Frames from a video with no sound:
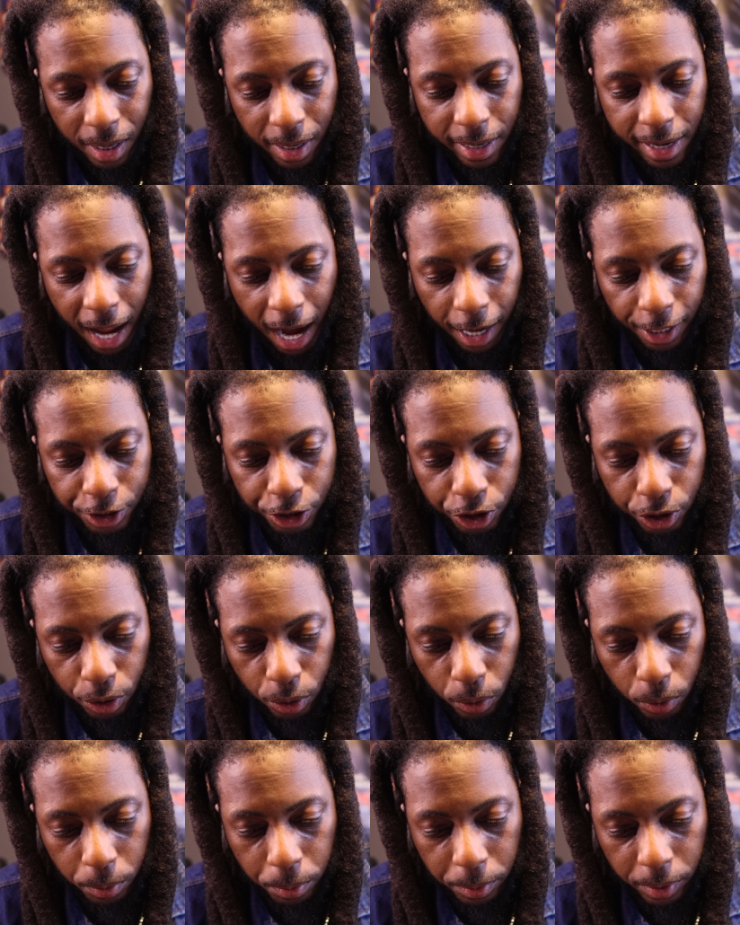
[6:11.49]
Now
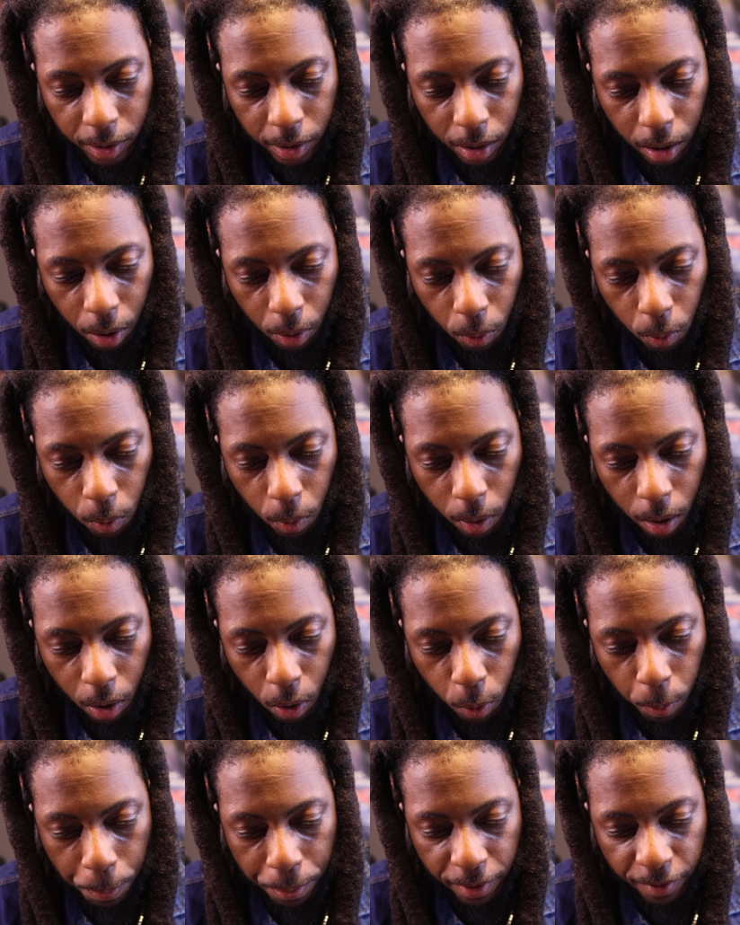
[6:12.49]
shoot me a
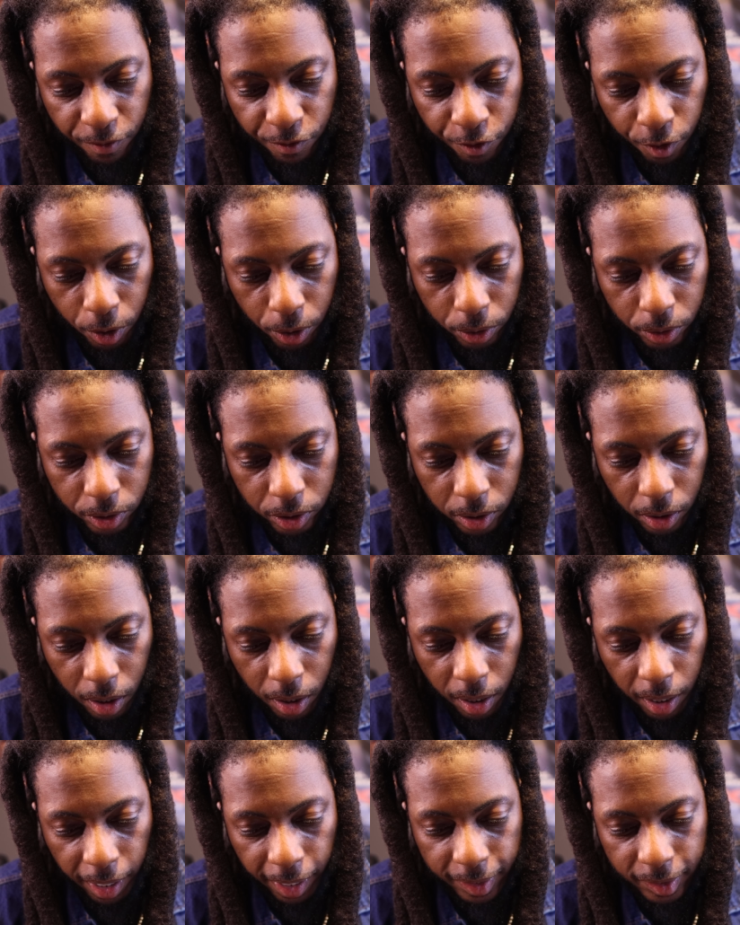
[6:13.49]
open verse
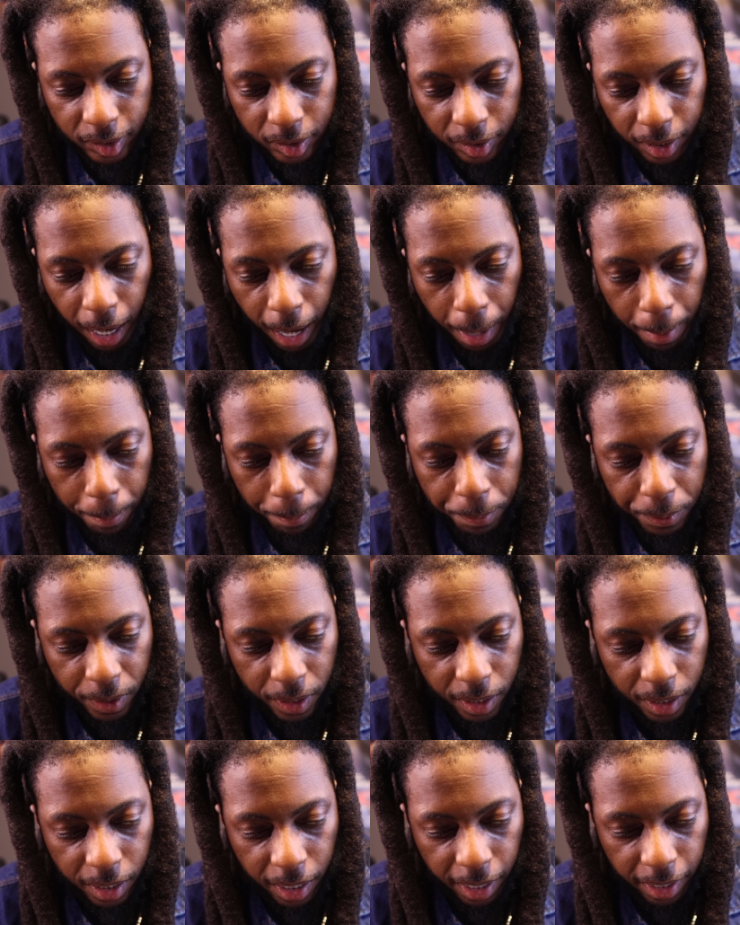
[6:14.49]
and stop
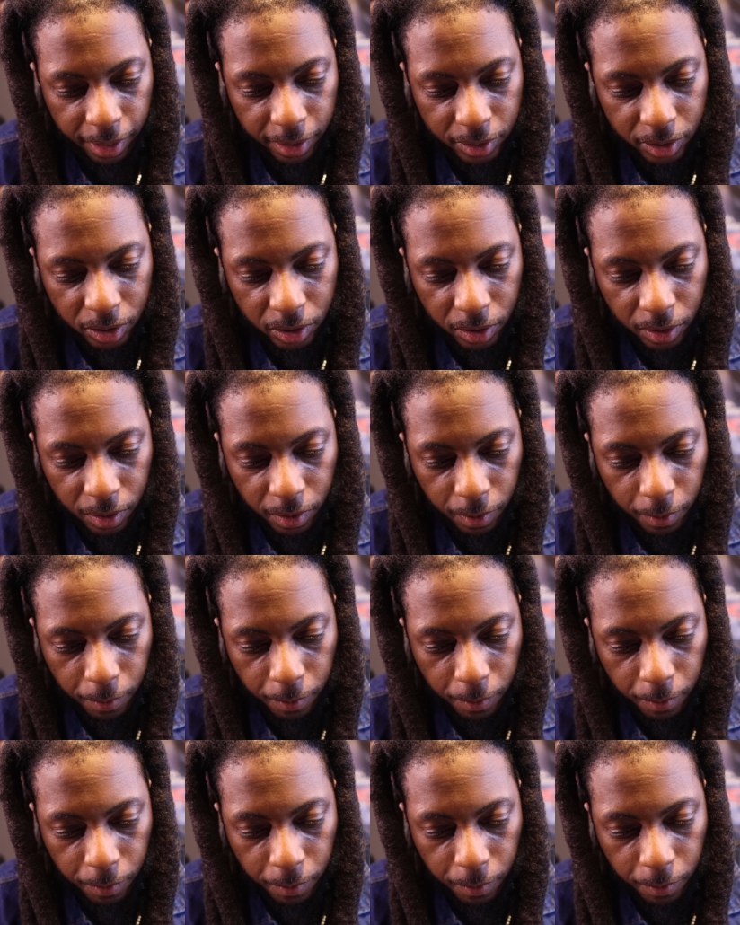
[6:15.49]
BS.